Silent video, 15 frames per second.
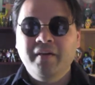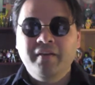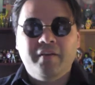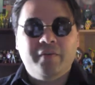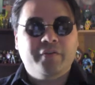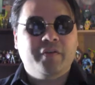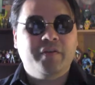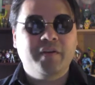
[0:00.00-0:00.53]

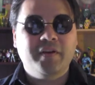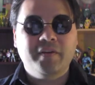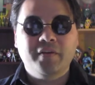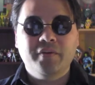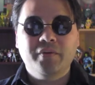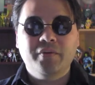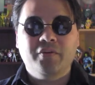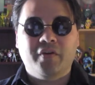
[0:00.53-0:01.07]
There was a thing in the
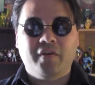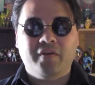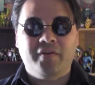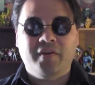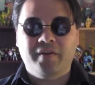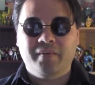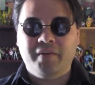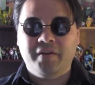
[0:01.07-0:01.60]
news the other
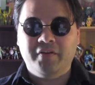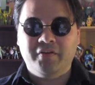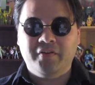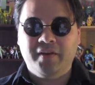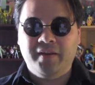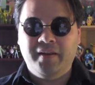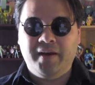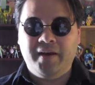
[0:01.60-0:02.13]
day where they
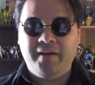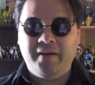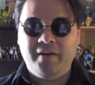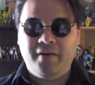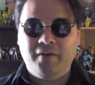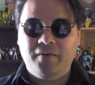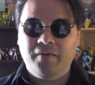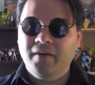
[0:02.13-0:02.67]
said that, you
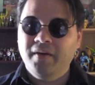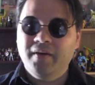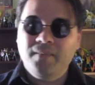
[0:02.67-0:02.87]
know,